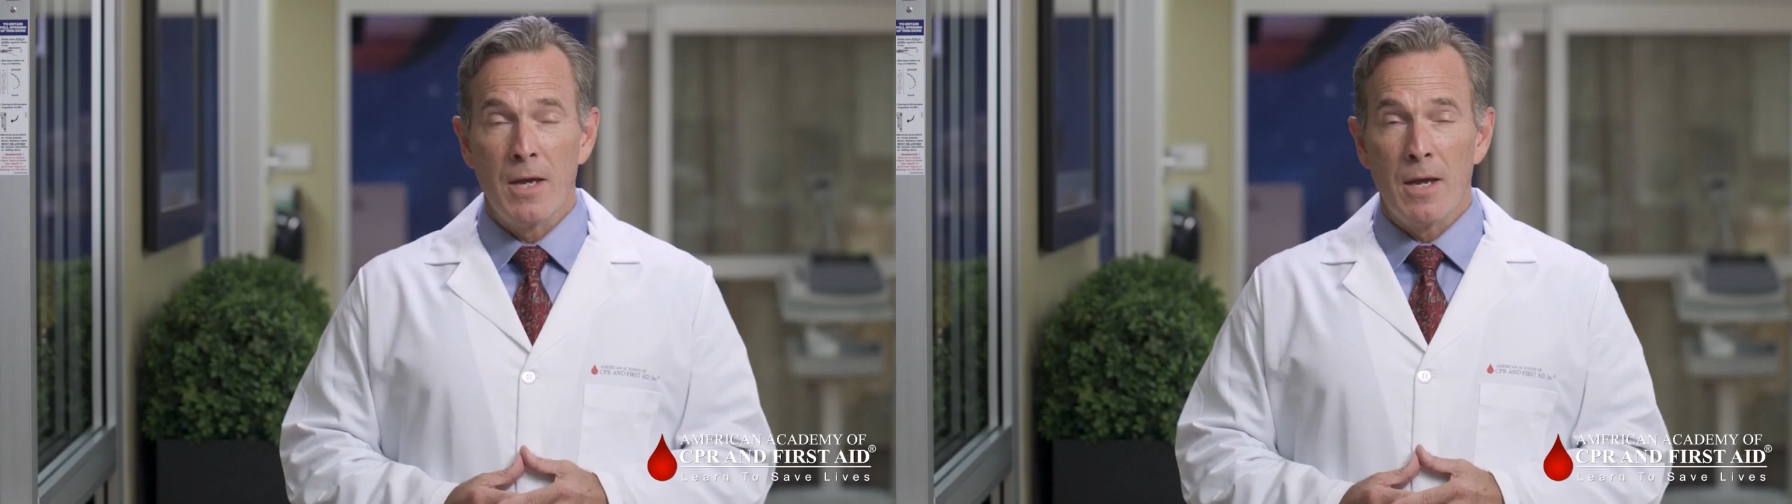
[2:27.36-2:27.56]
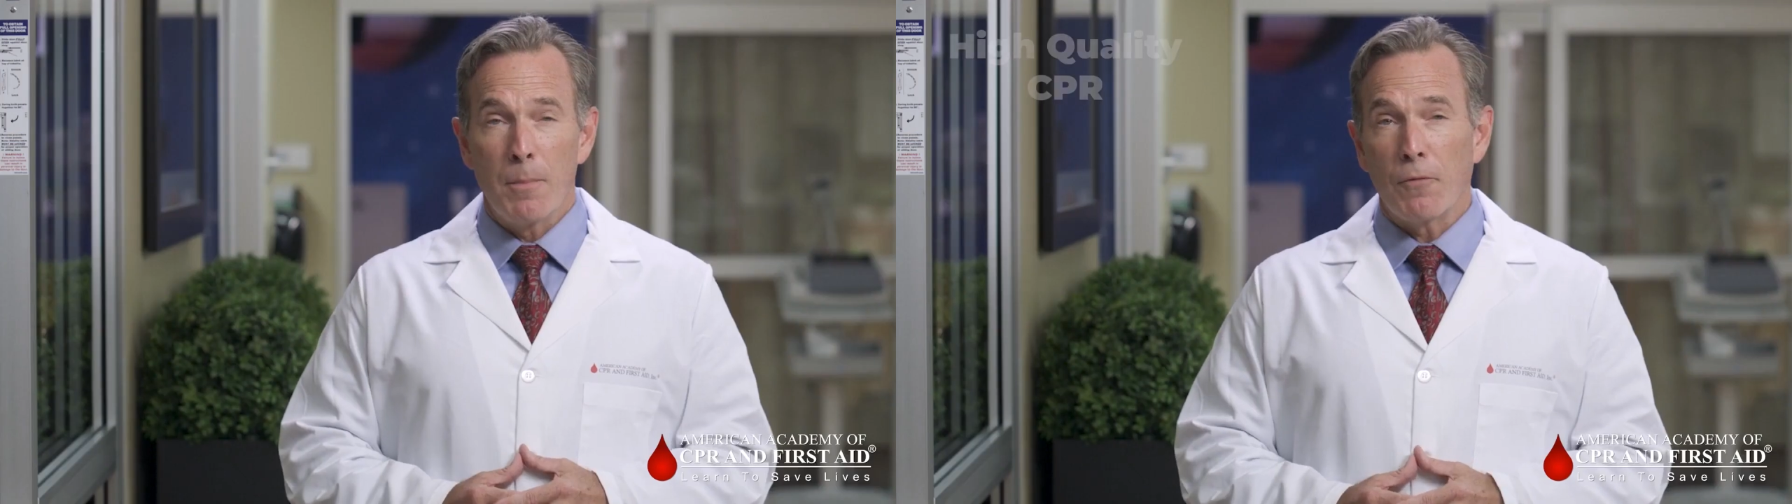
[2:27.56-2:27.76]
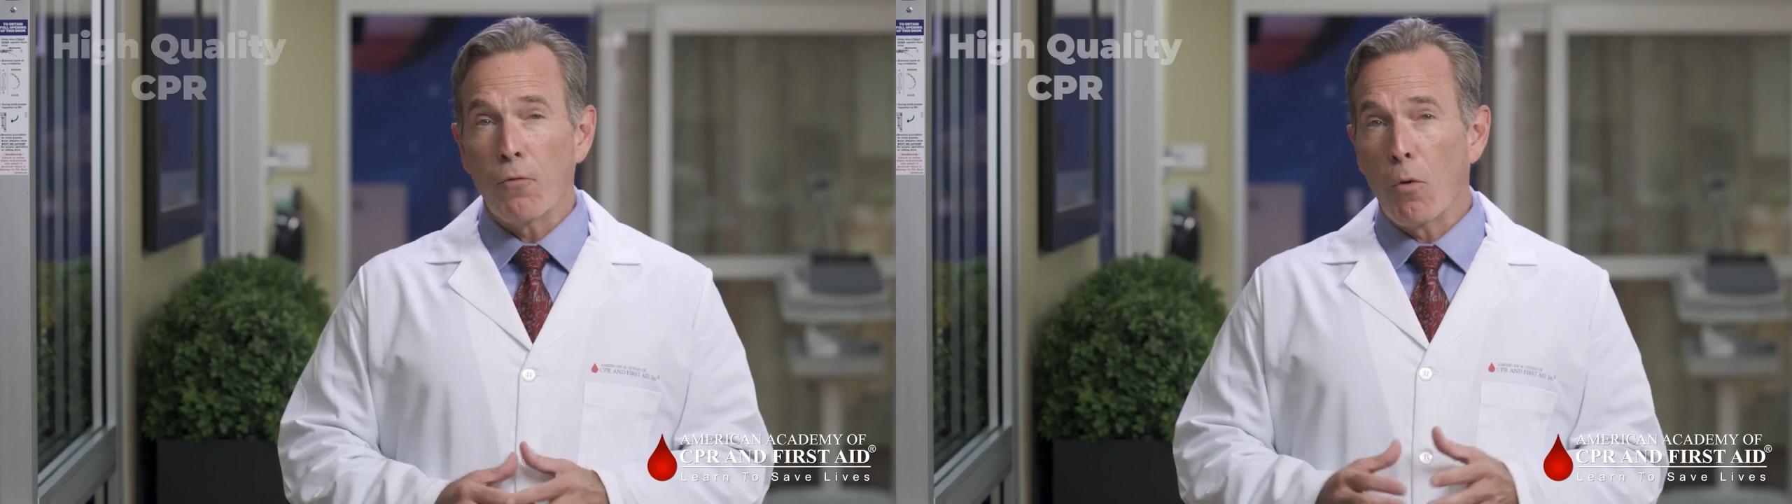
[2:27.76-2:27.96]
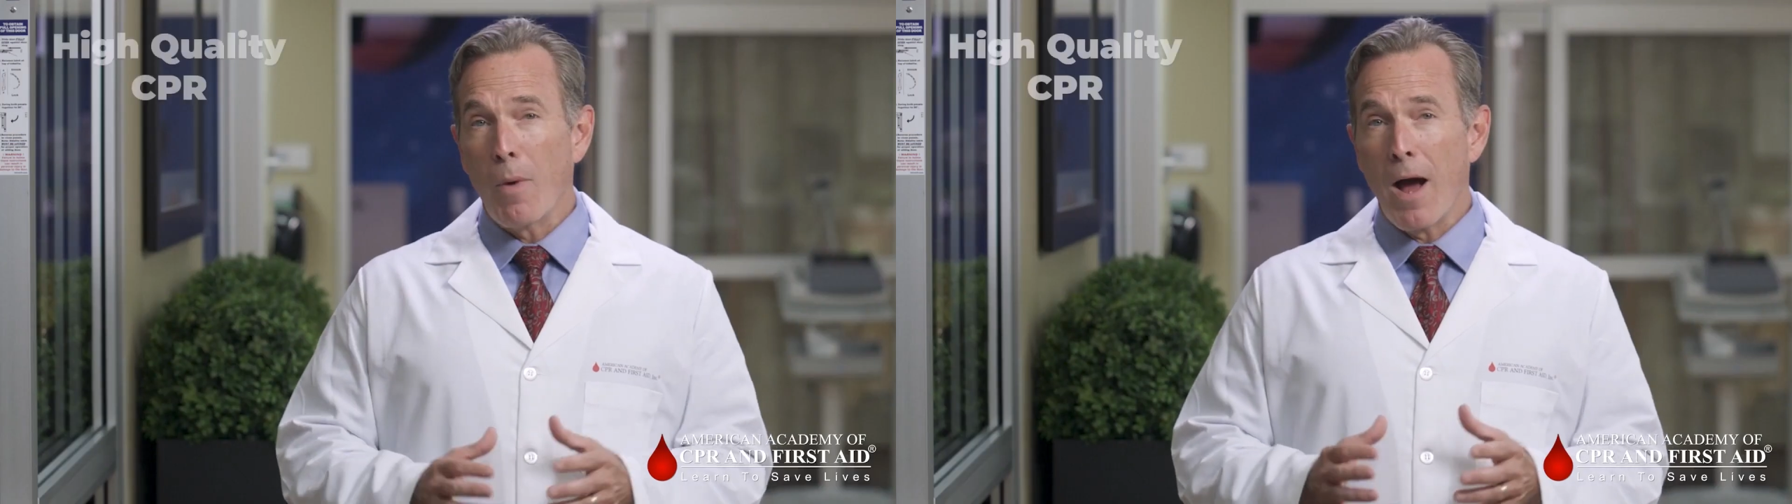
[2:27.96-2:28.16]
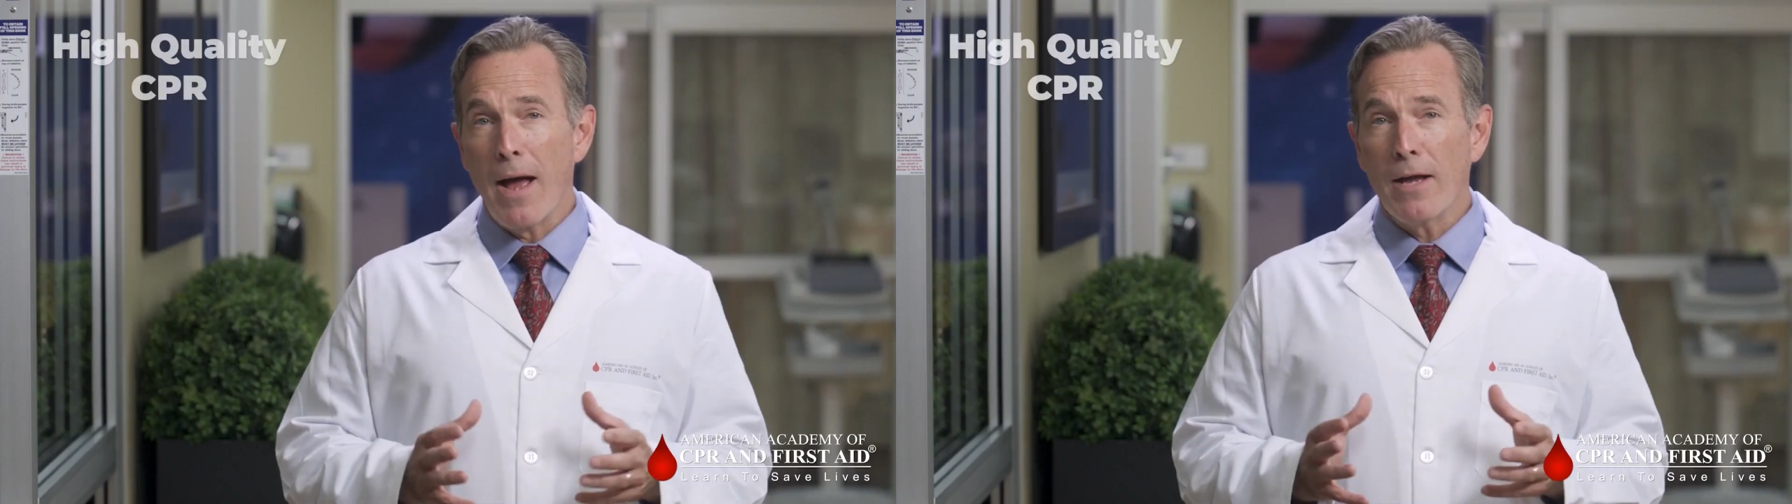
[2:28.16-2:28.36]
Perform
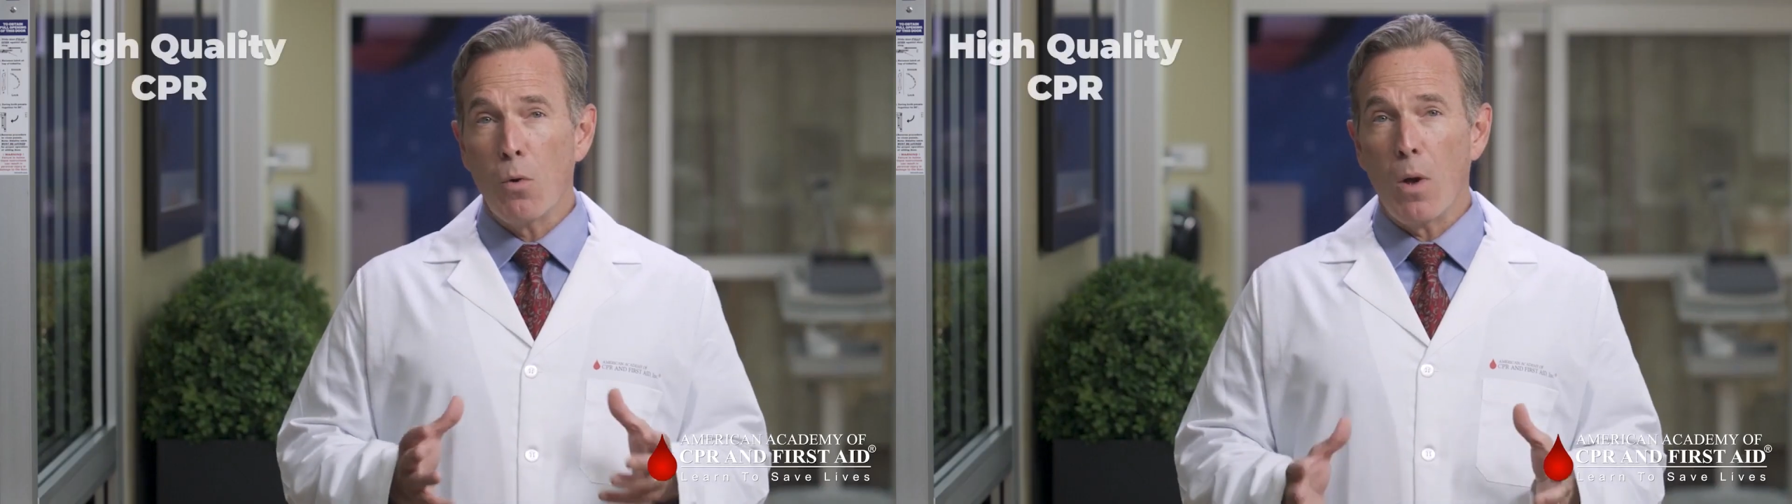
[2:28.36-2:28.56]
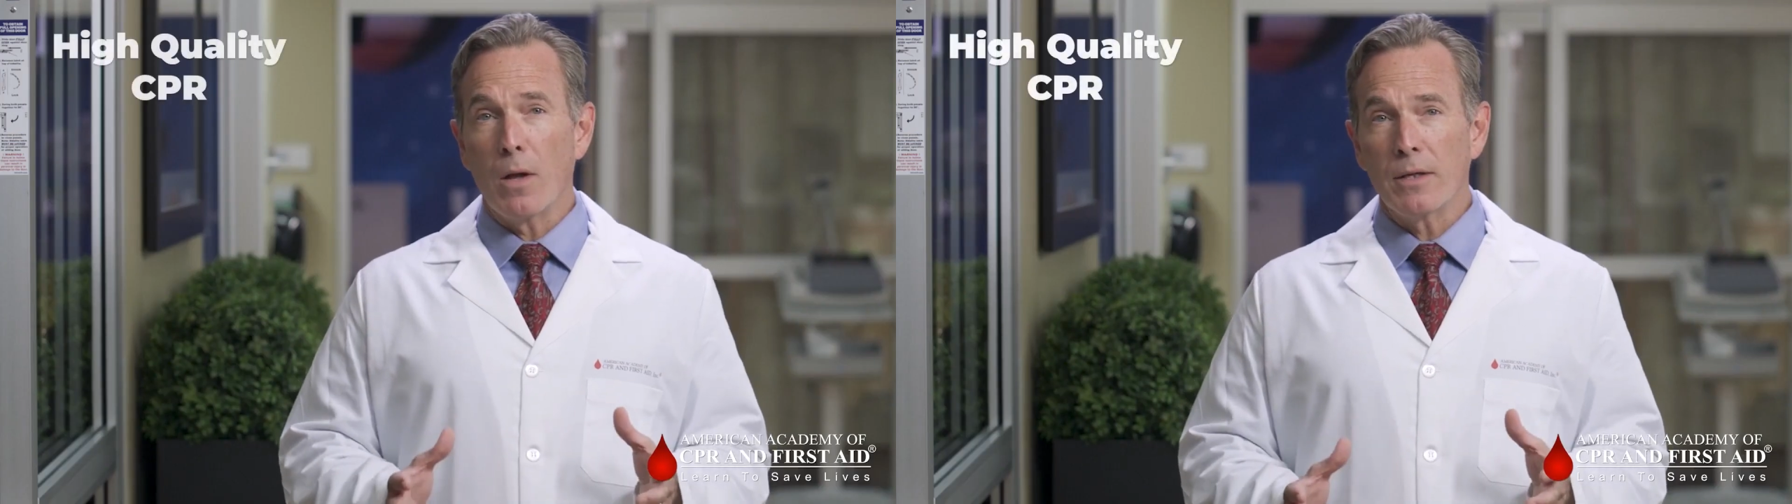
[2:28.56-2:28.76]
high-quality